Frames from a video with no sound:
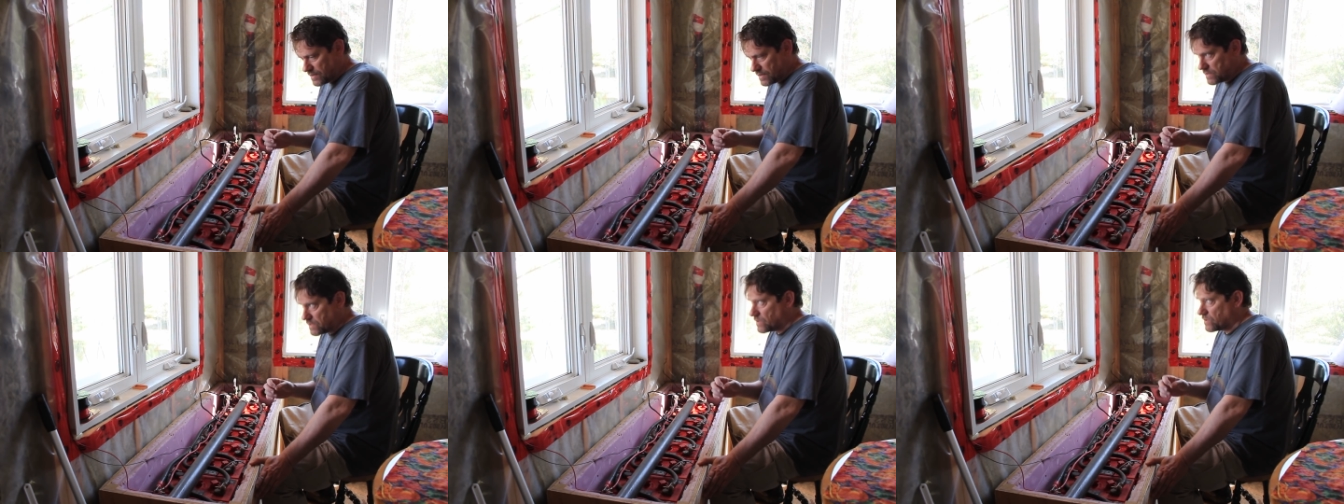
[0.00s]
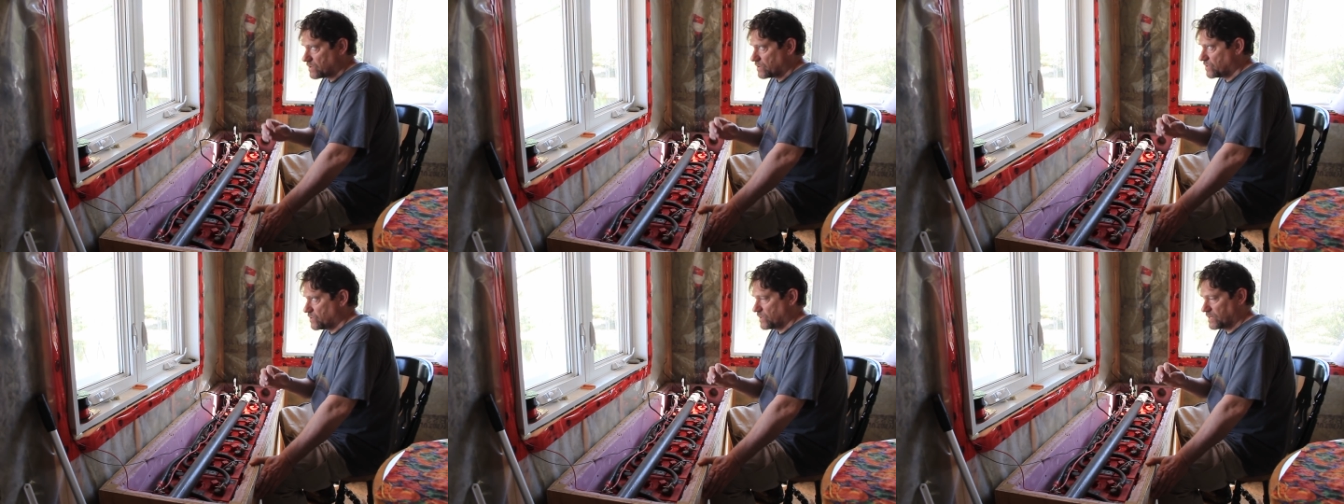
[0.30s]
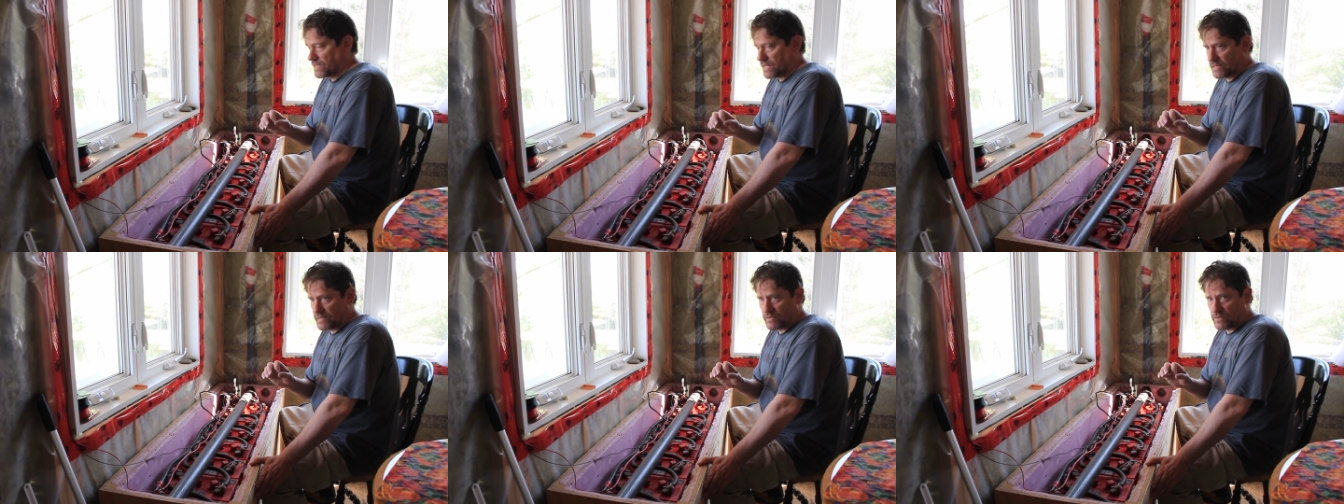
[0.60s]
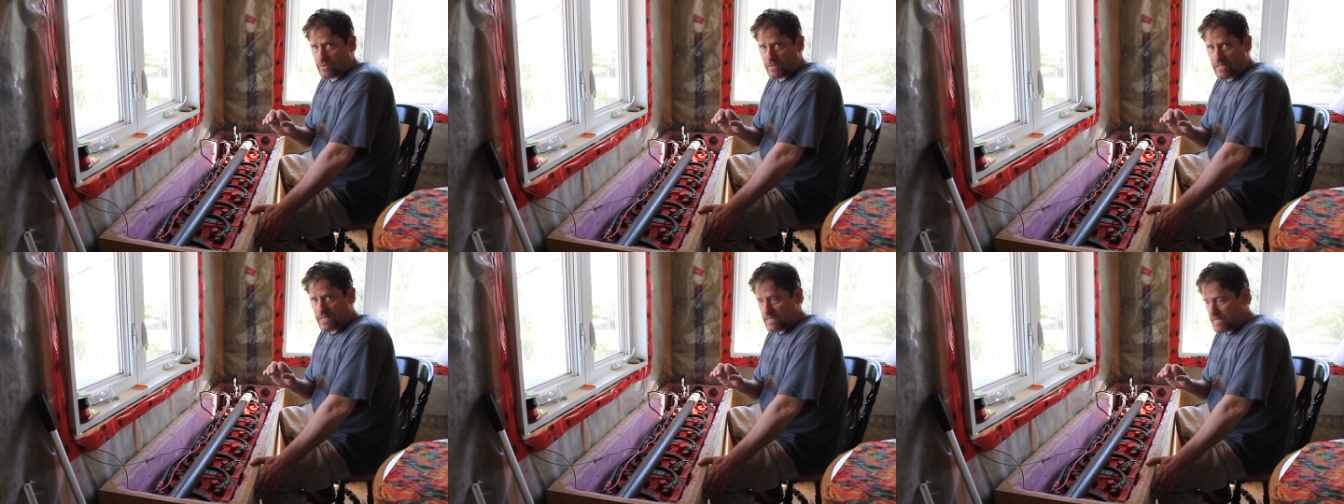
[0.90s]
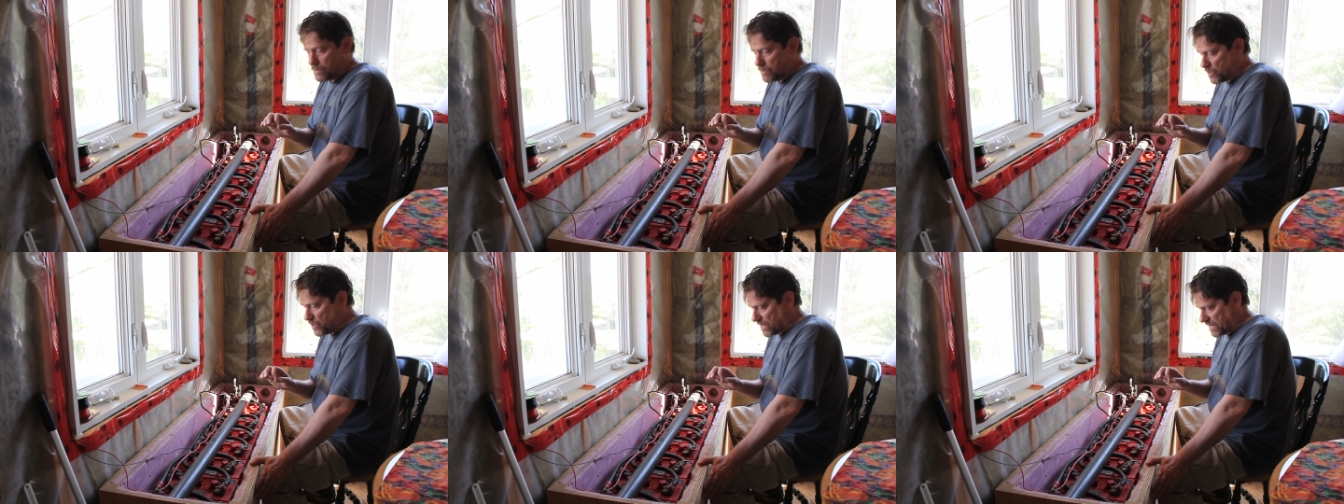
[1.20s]
So they're doing that little
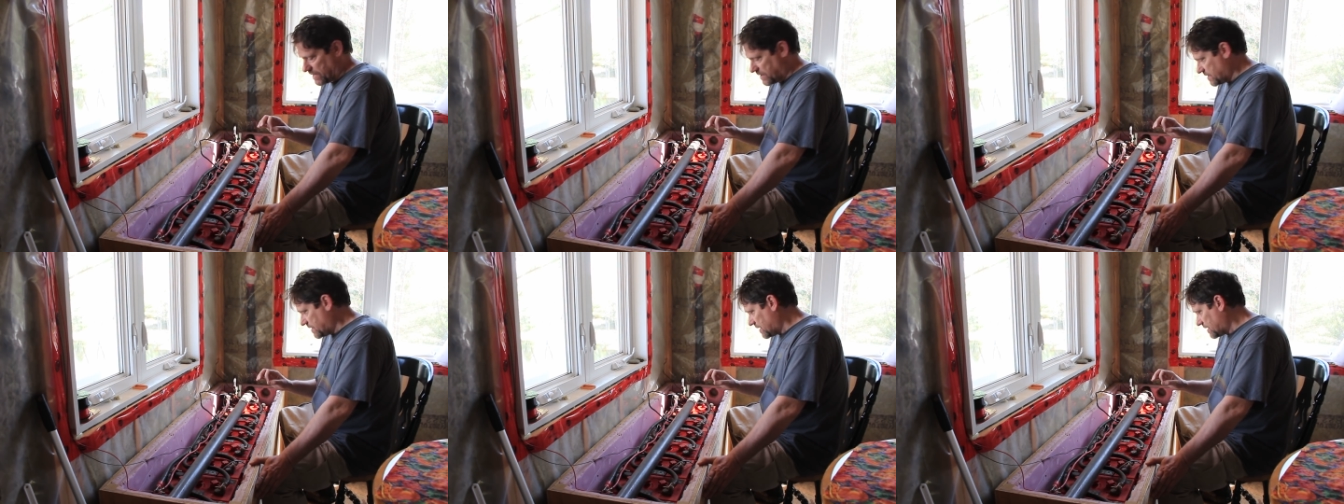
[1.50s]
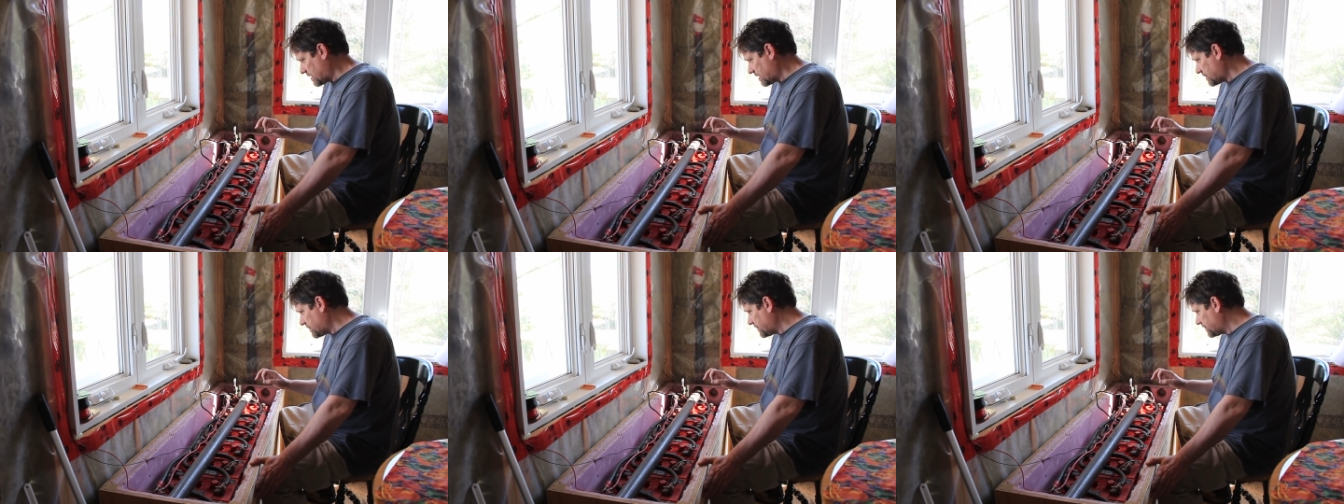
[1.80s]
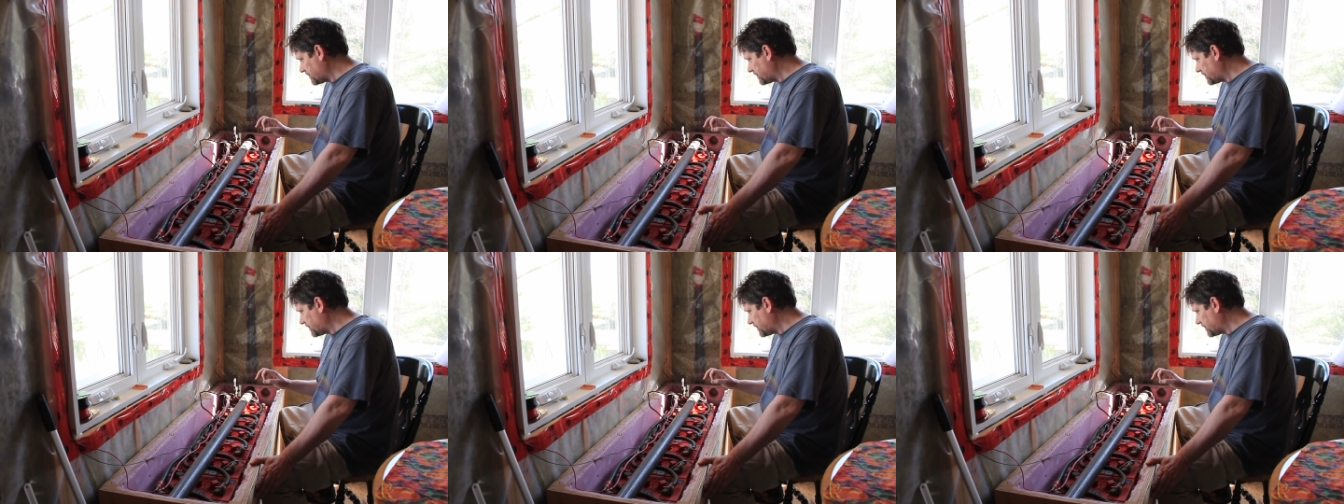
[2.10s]
simmering thing.